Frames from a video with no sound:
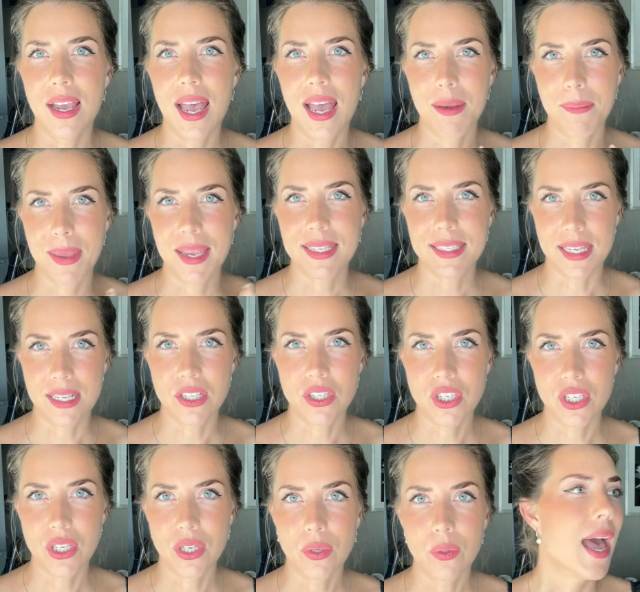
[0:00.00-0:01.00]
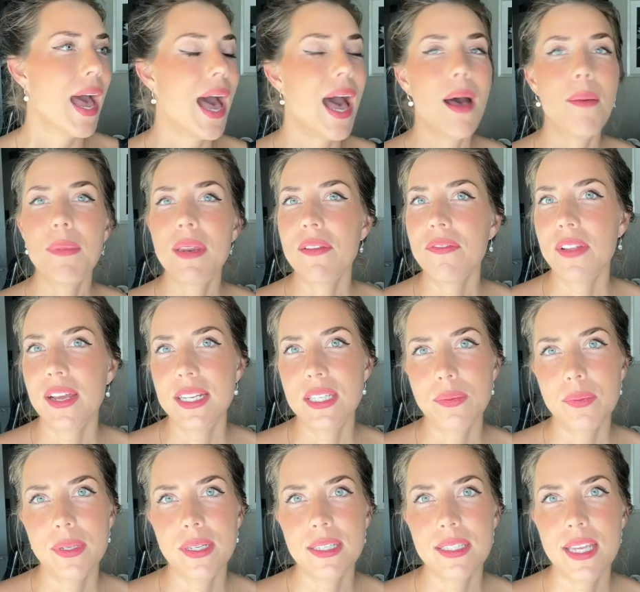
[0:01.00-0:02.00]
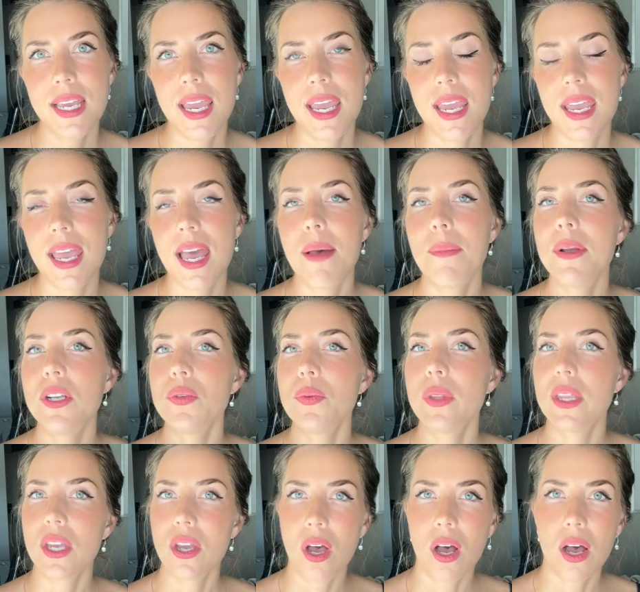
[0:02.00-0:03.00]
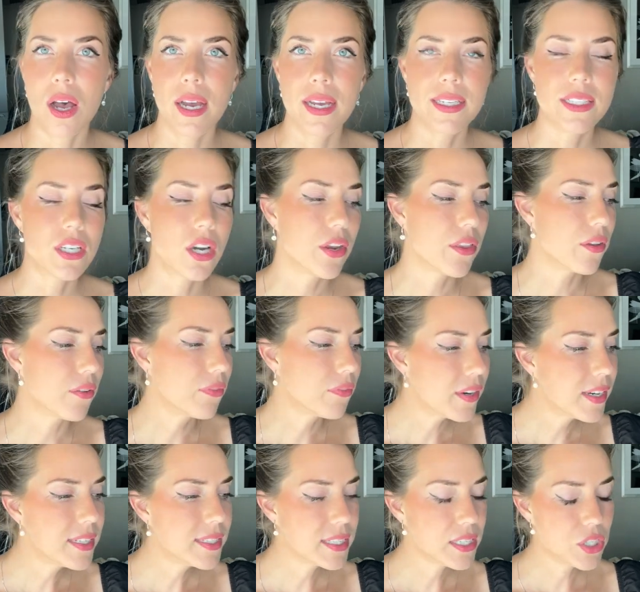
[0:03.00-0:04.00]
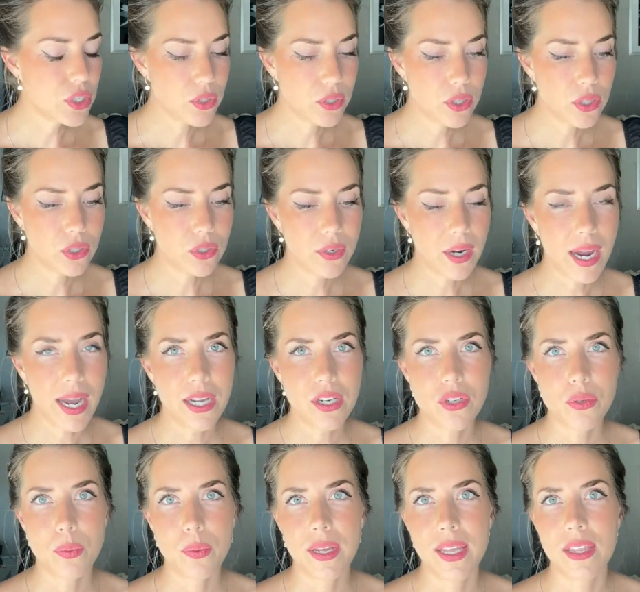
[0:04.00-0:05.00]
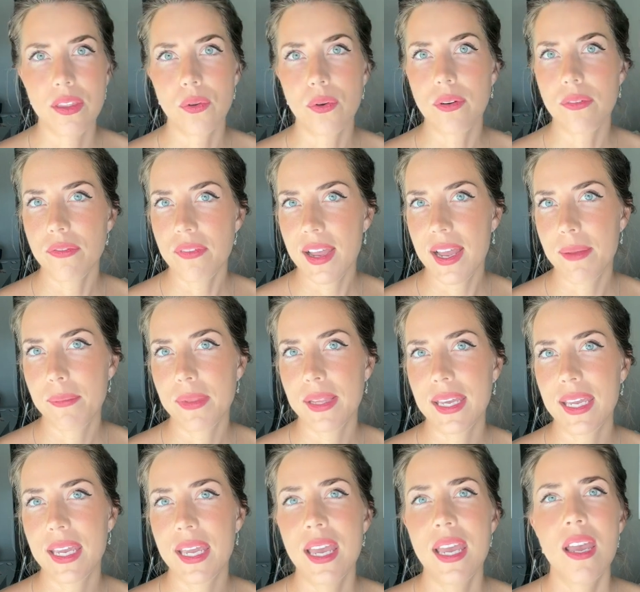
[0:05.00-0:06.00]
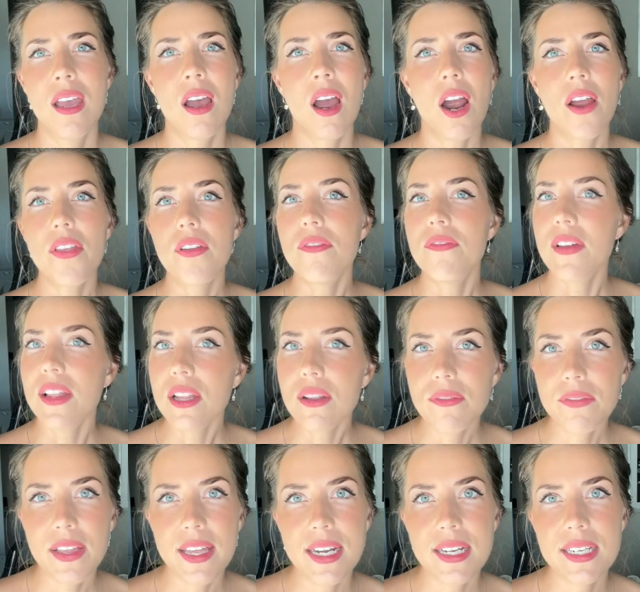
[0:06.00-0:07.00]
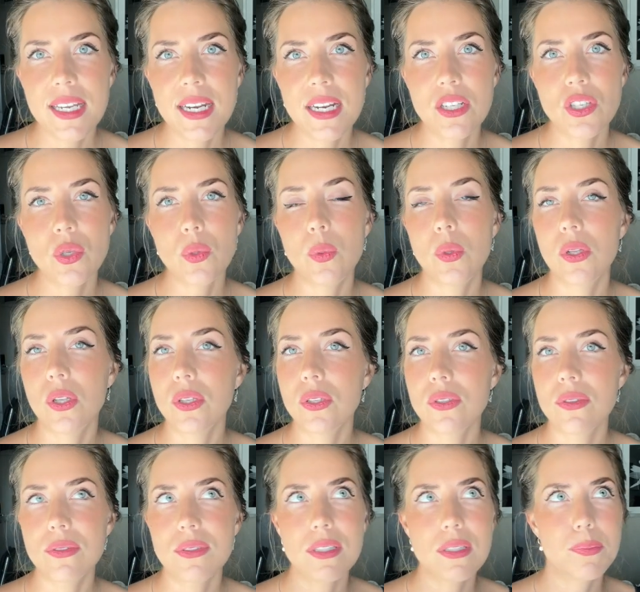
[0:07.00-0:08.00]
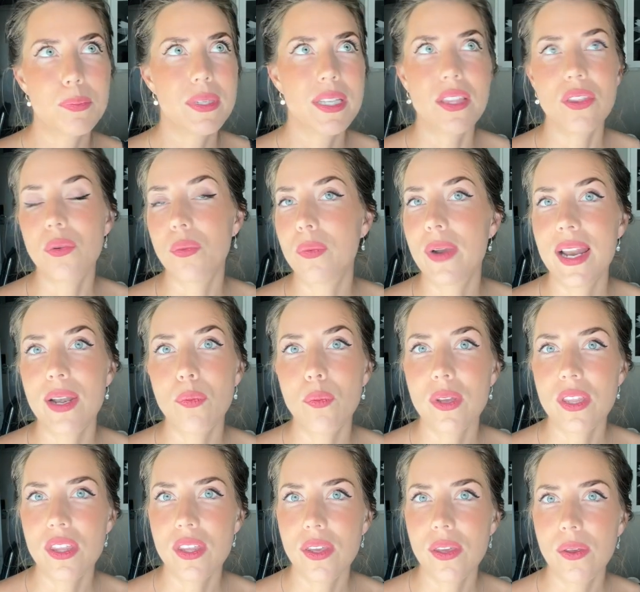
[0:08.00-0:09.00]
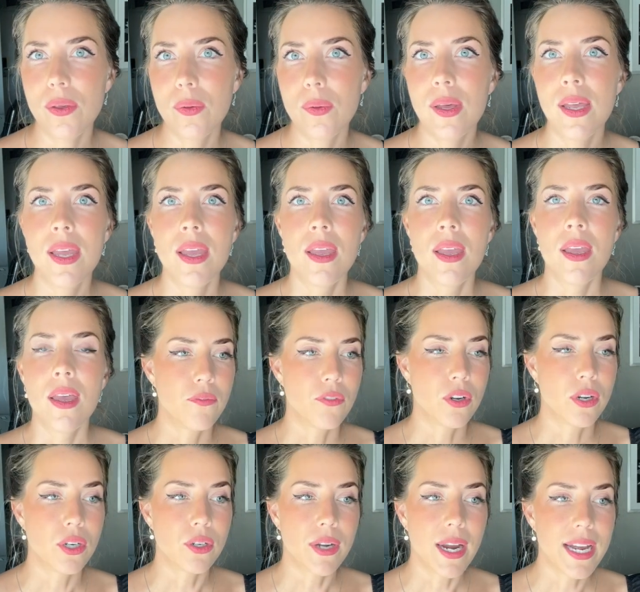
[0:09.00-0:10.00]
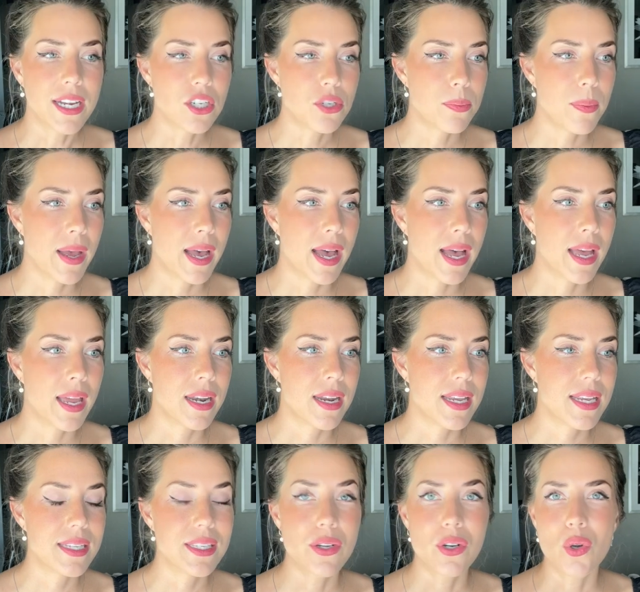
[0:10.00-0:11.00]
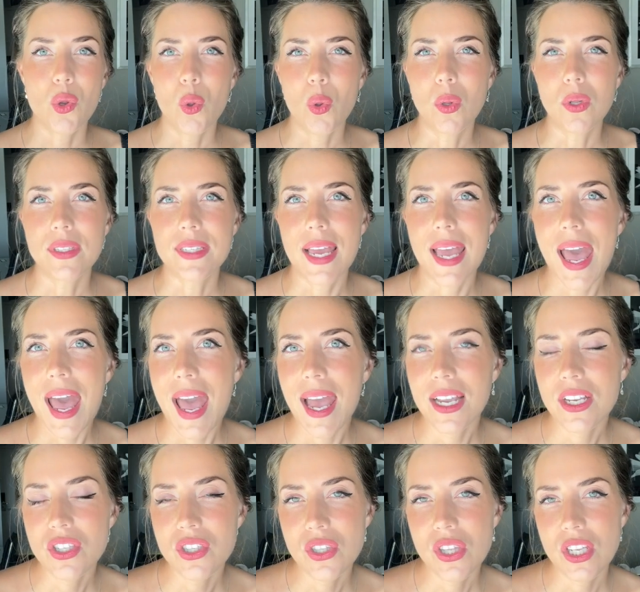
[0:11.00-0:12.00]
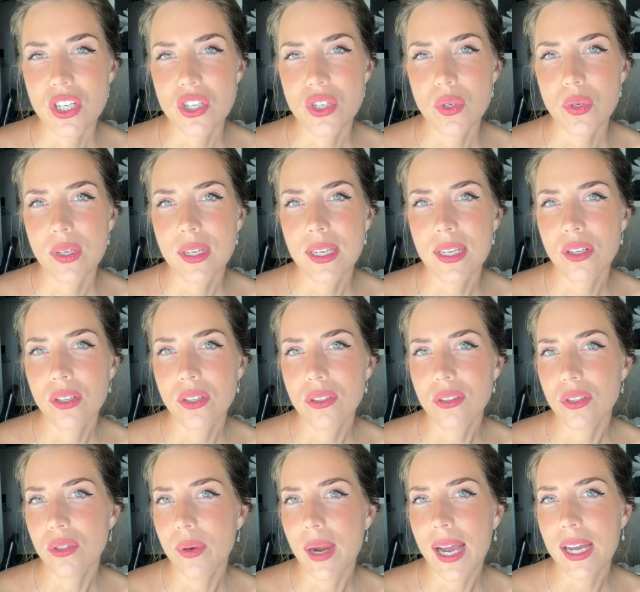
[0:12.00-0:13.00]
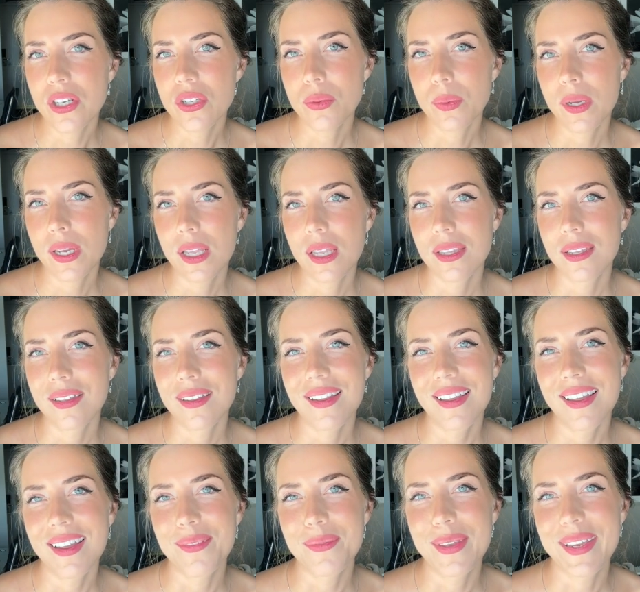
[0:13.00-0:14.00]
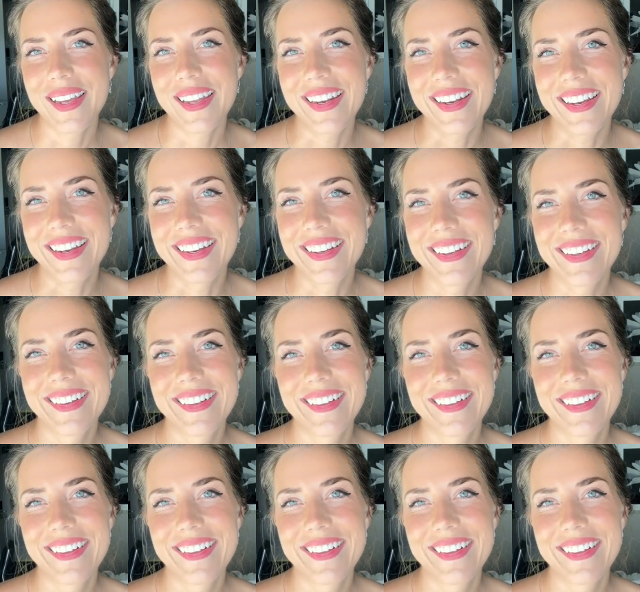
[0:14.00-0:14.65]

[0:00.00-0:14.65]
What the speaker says: and make sense to you. How many flights will it take? How much will they cost? Are there friends that you can crash with or family? Are there fellow flight attendants who will split the rent with you for a crash pad? Is there an old ex that you can crash with? I'm kidding.